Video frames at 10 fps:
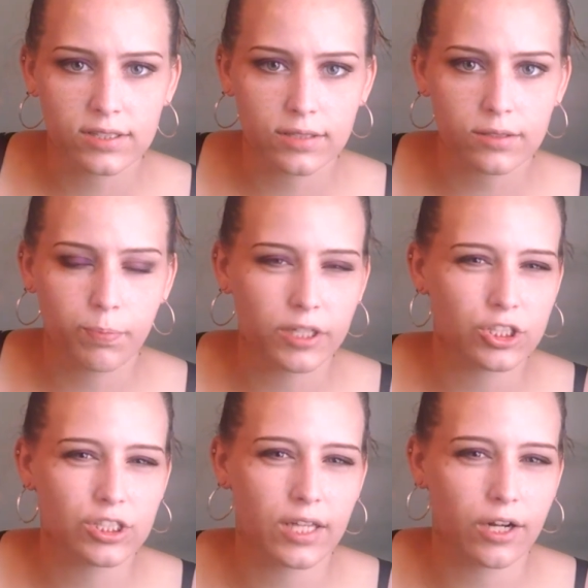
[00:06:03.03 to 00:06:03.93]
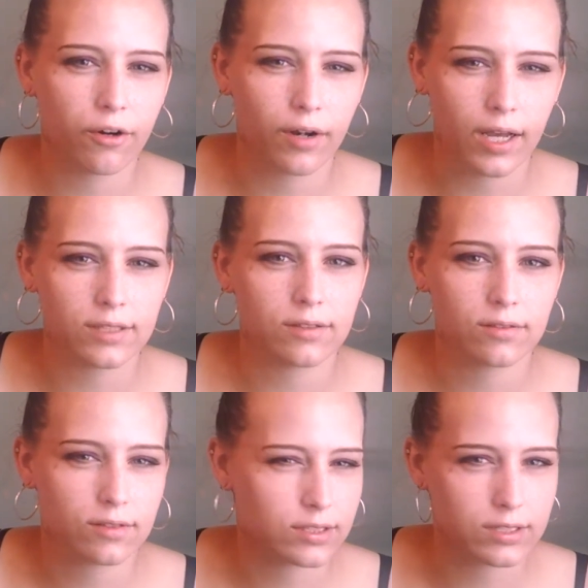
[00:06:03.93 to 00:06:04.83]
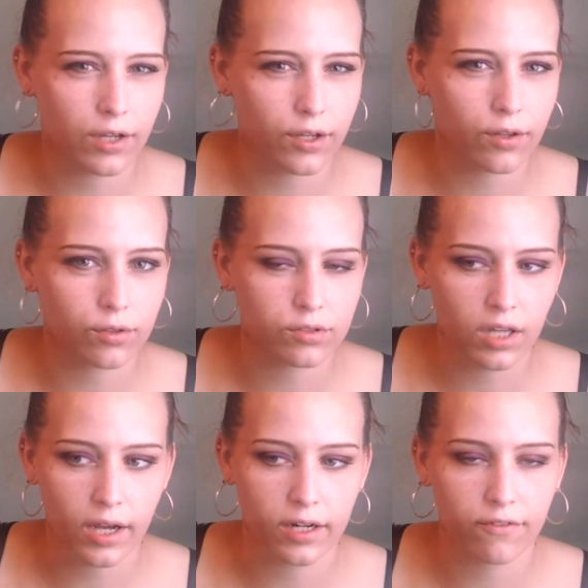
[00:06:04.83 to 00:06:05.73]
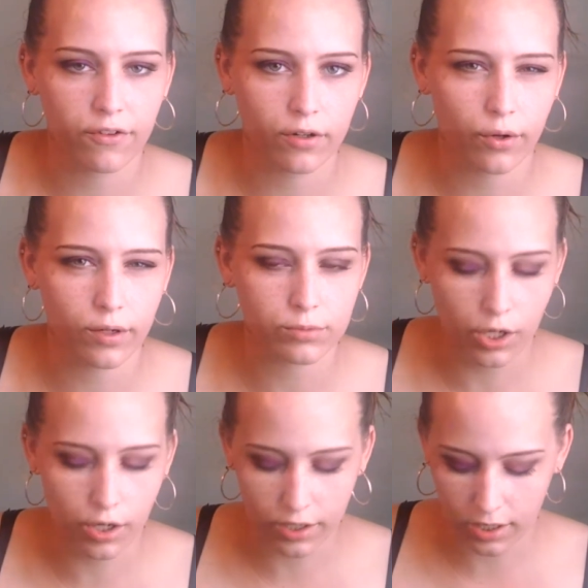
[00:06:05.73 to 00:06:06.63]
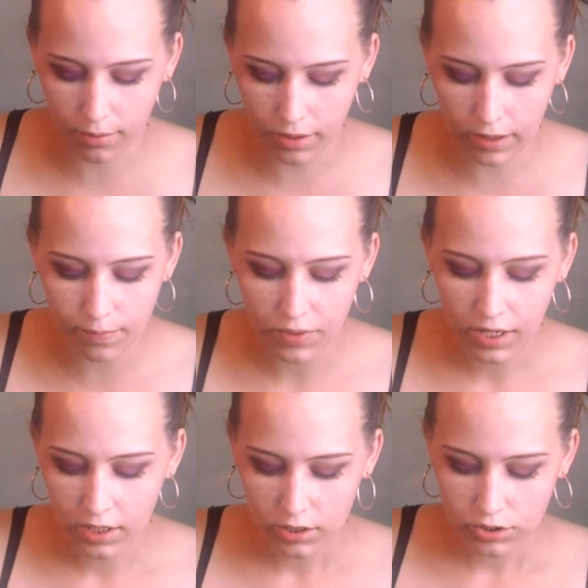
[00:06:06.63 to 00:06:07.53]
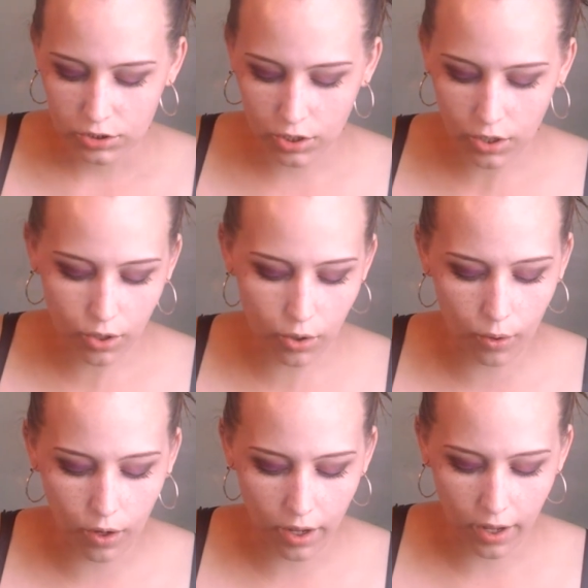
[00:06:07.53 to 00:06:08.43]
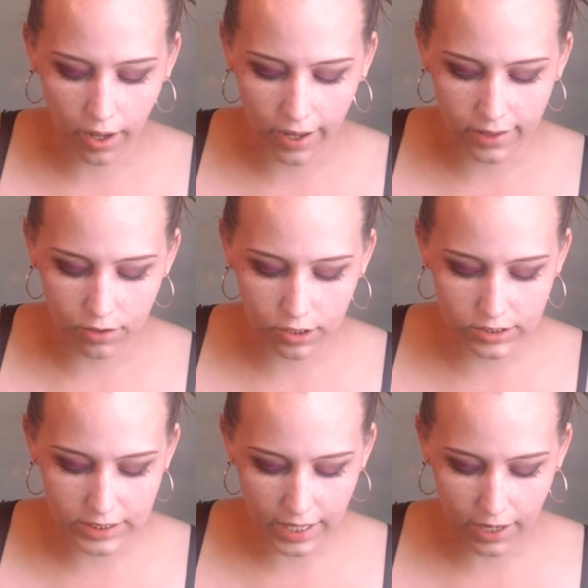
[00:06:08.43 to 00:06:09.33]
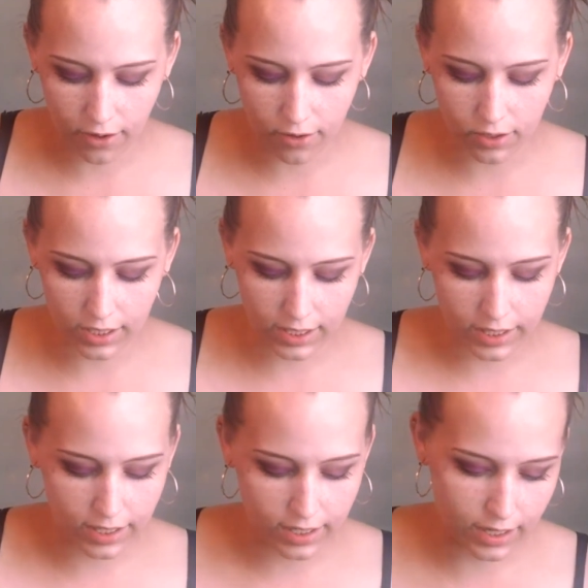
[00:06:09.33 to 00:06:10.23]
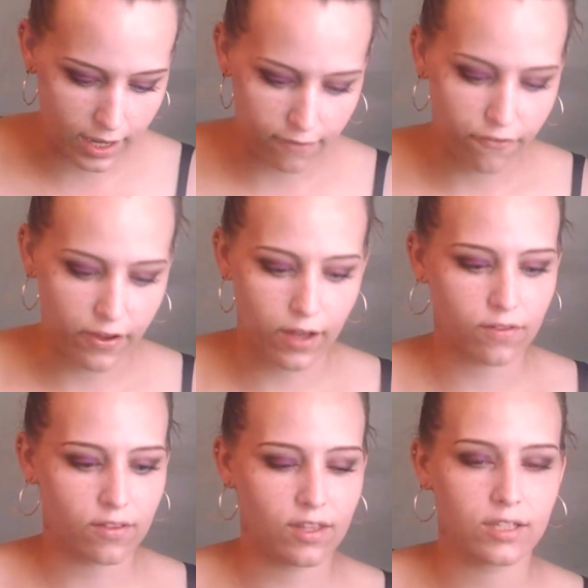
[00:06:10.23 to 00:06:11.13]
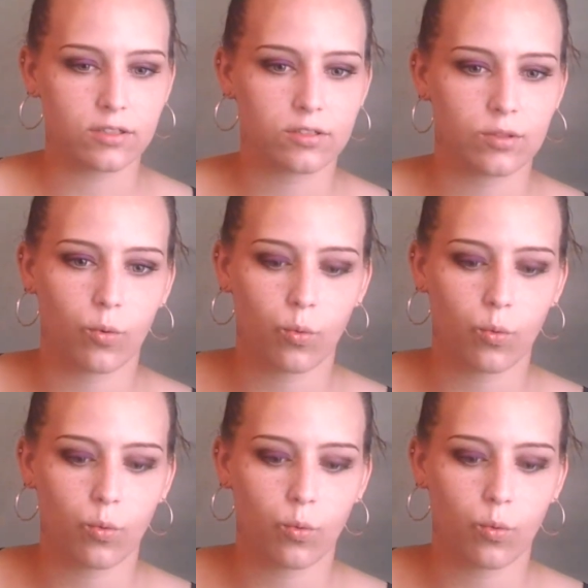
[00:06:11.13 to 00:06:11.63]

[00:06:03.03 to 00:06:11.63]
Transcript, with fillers: sponges that are not the cellulose kind, if you know what I'm talking about. So I looked down and I found this